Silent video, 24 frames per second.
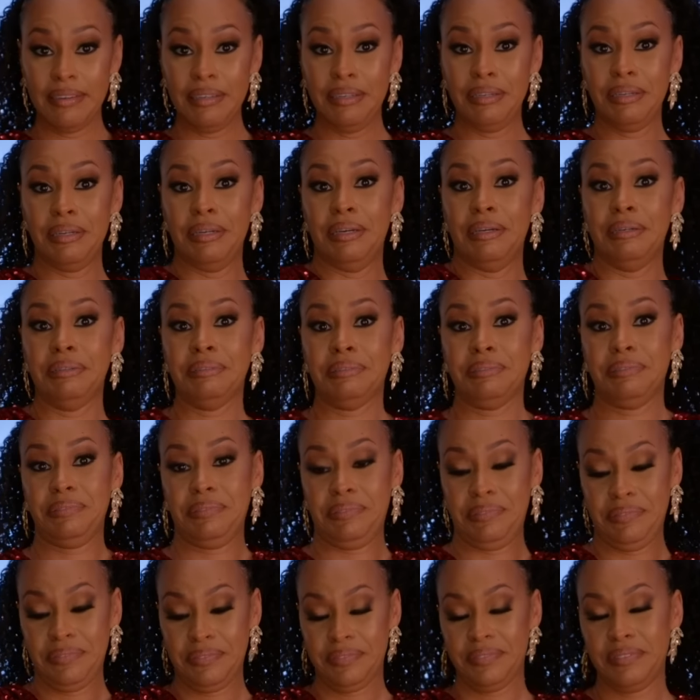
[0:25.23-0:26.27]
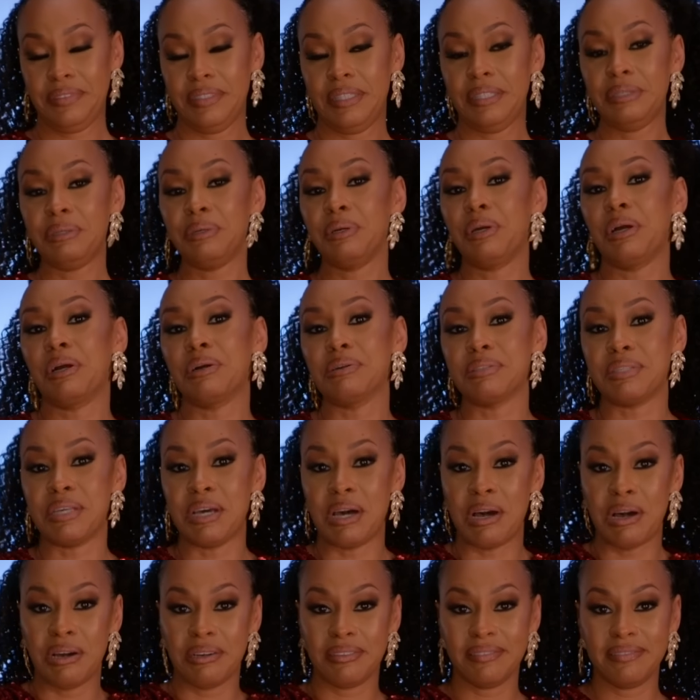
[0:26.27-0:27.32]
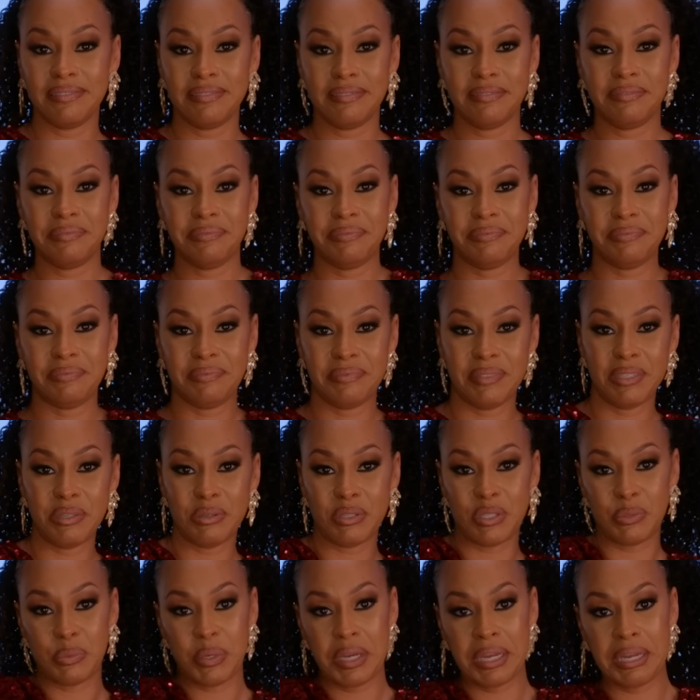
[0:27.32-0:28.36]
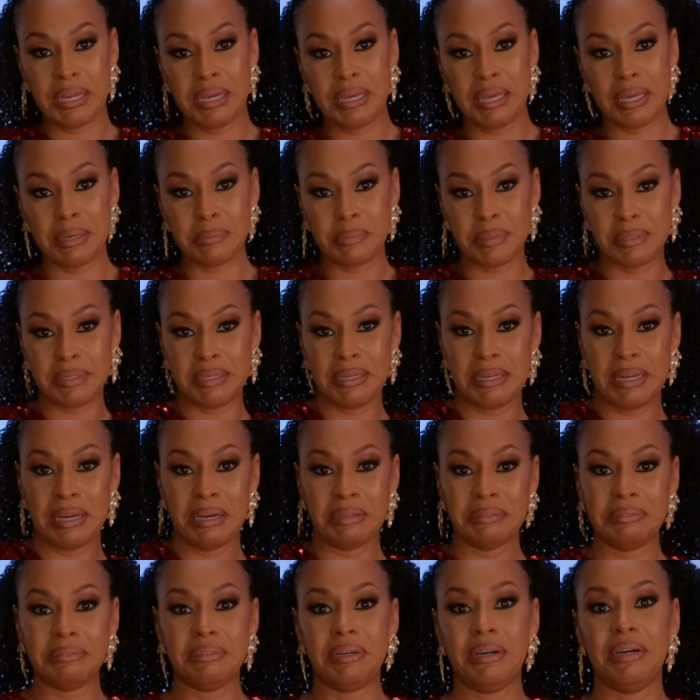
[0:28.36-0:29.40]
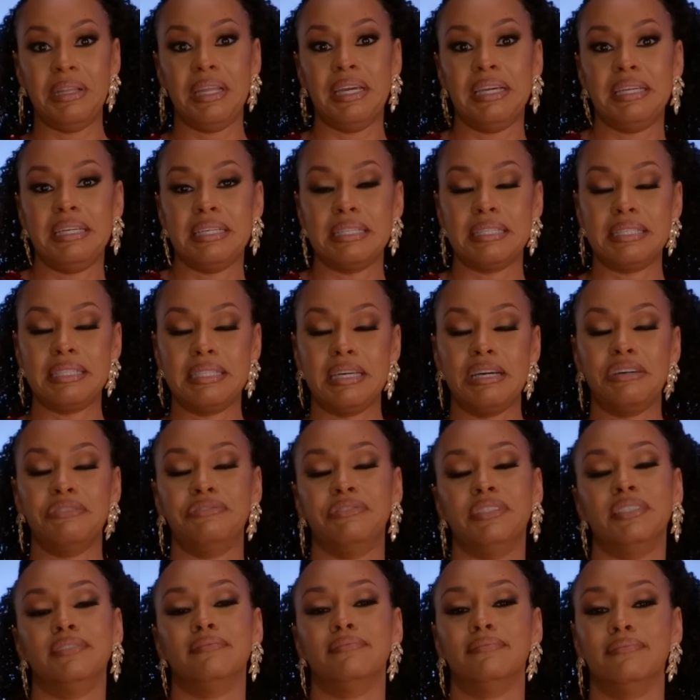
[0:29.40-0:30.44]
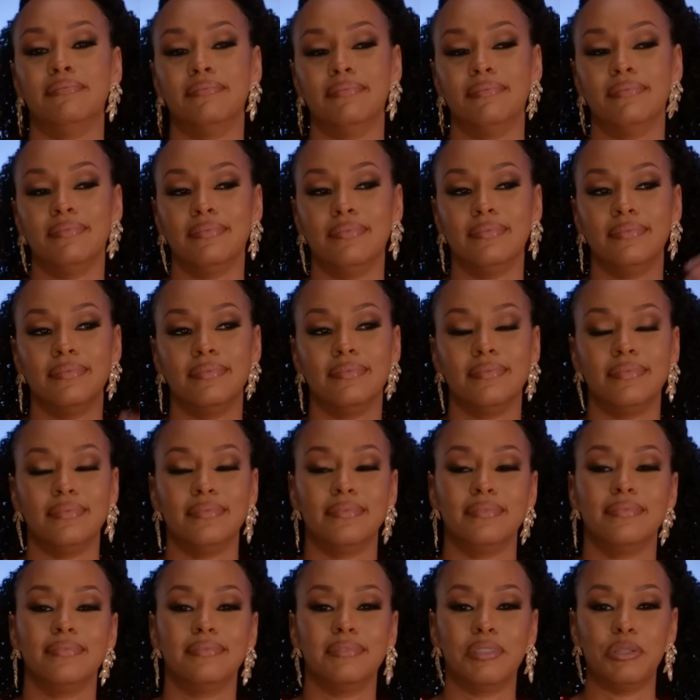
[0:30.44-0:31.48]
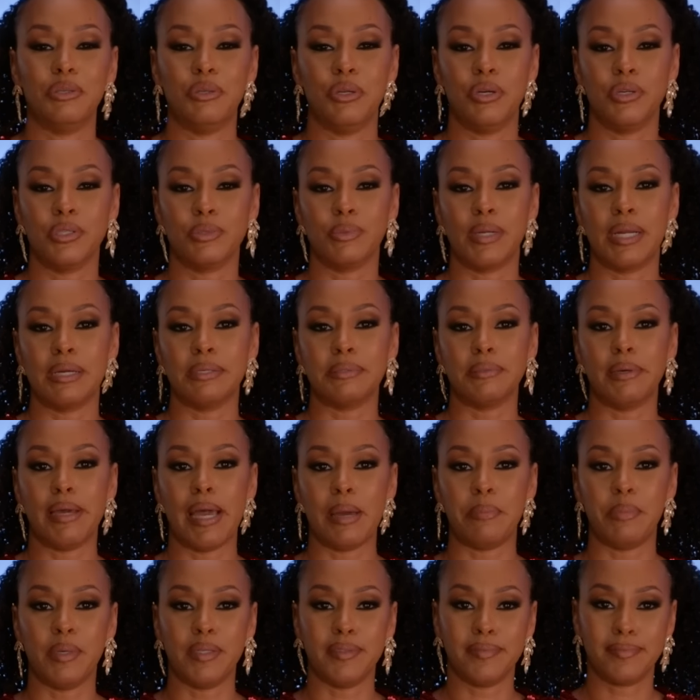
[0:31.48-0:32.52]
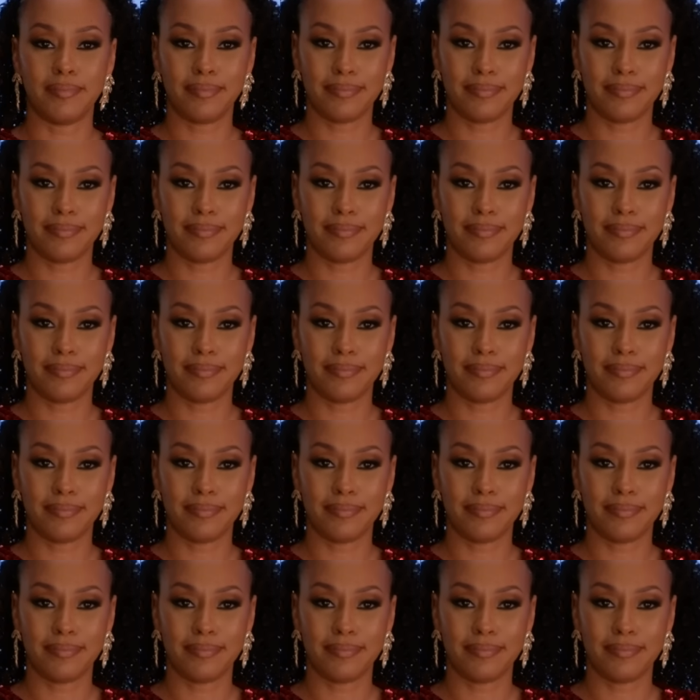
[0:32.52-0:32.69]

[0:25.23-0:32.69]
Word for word: You know, little girl talk little swig of the hips, you know, all that good stuff. And who knows what else will happen.